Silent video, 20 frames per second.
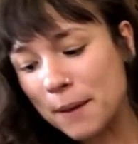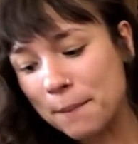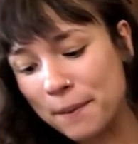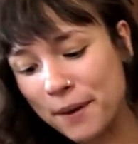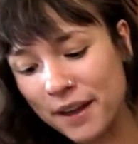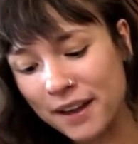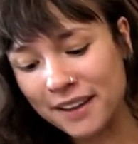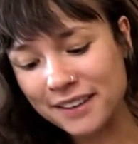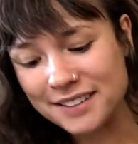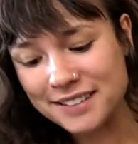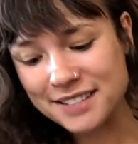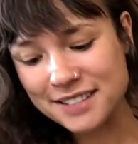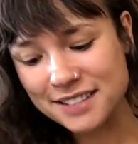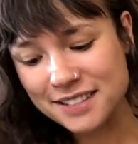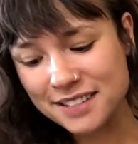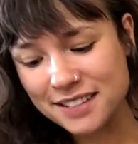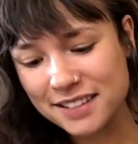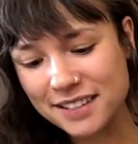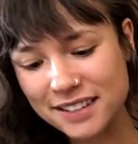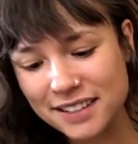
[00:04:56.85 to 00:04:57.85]
but
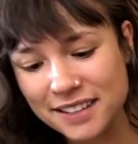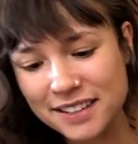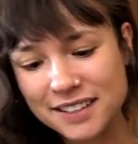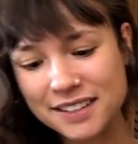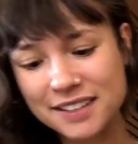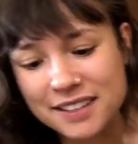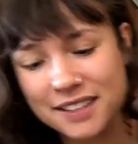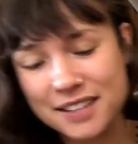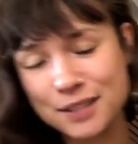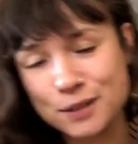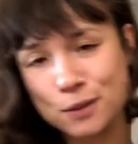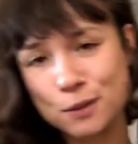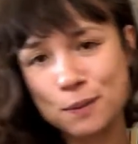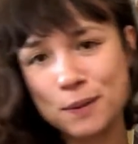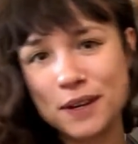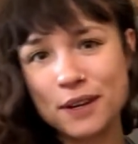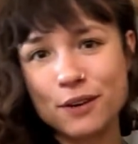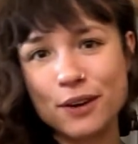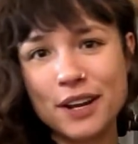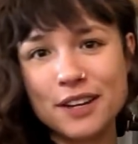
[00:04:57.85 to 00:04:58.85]
this will
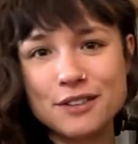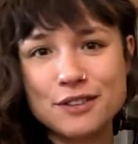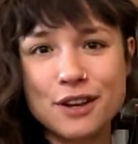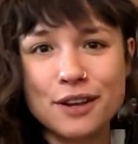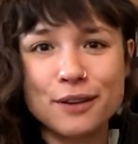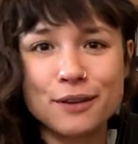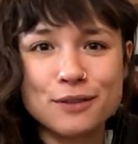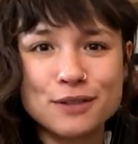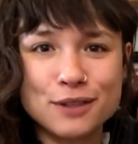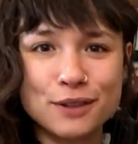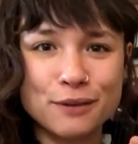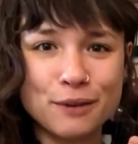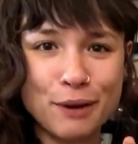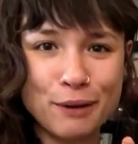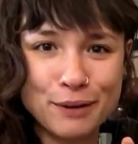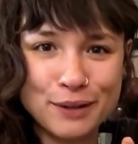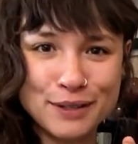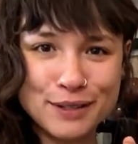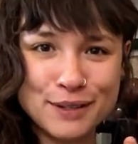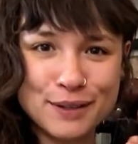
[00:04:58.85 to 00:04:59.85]
be a great cello to
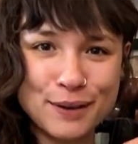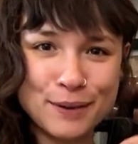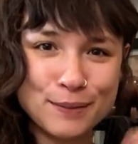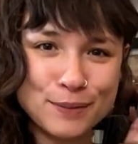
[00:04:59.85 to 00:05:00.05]
grow into.